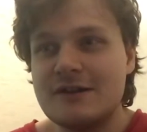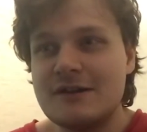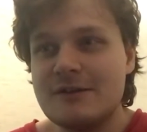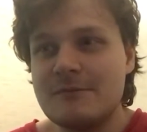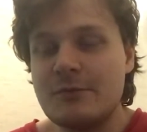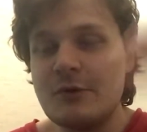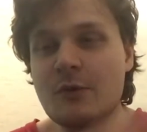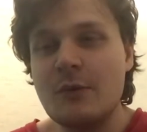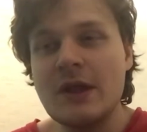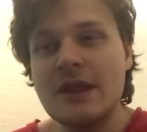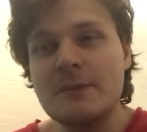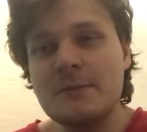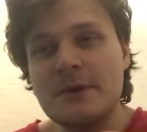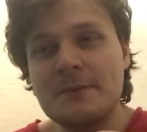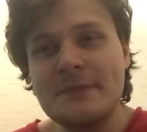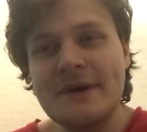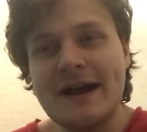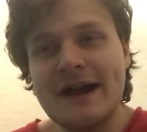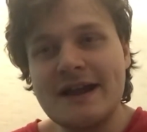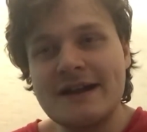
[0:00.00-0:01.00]
But when I'm on
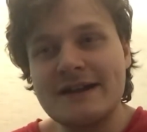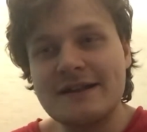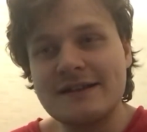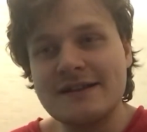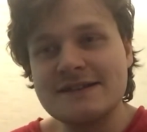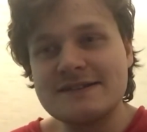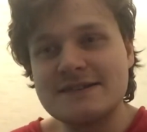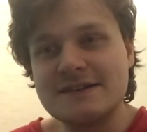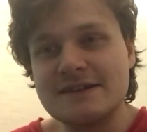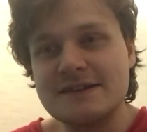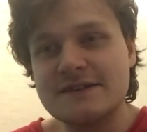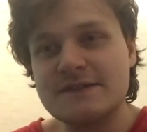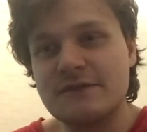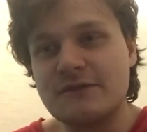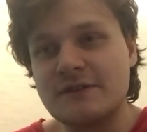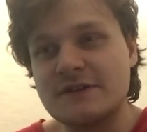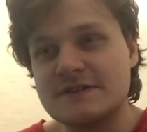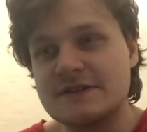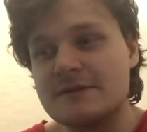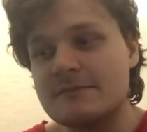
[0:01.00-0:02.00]
my analytics, for
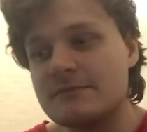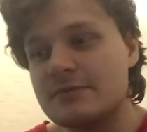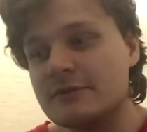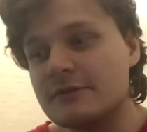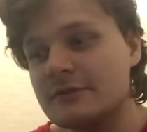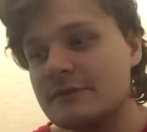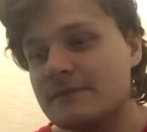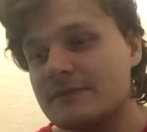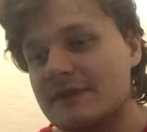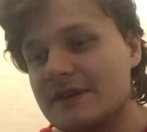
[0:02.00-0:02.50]
example,